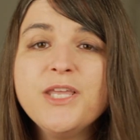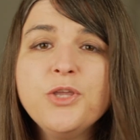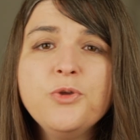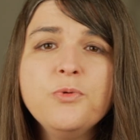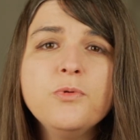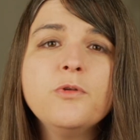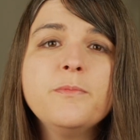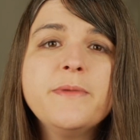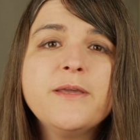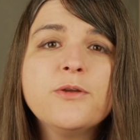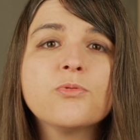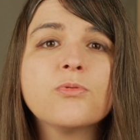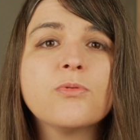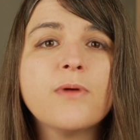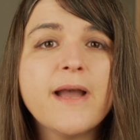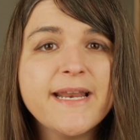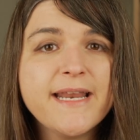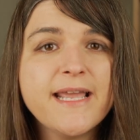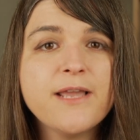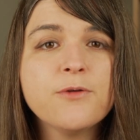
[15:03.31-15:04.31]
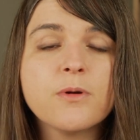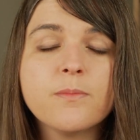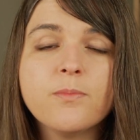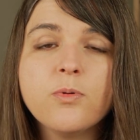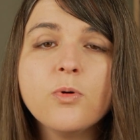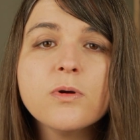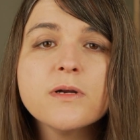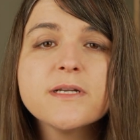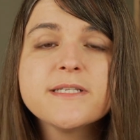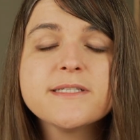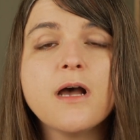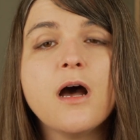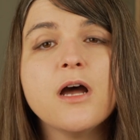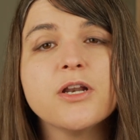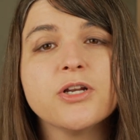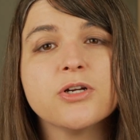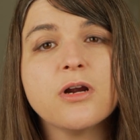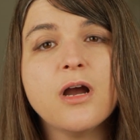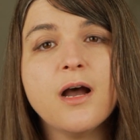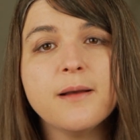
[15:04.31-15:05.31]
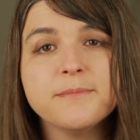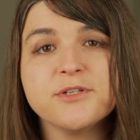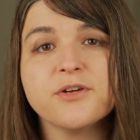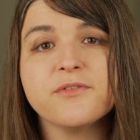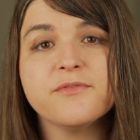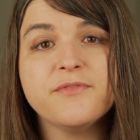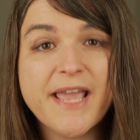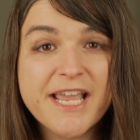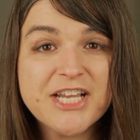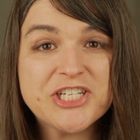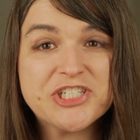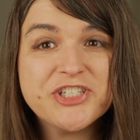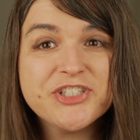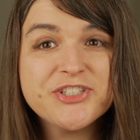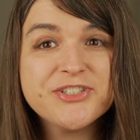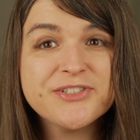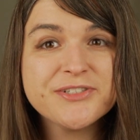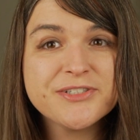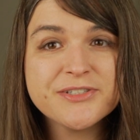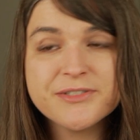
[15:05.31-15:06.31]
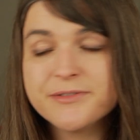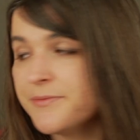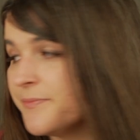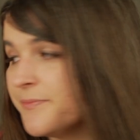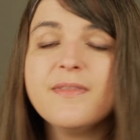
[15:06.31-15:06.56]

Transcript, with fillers: You will be writing reports on your observations.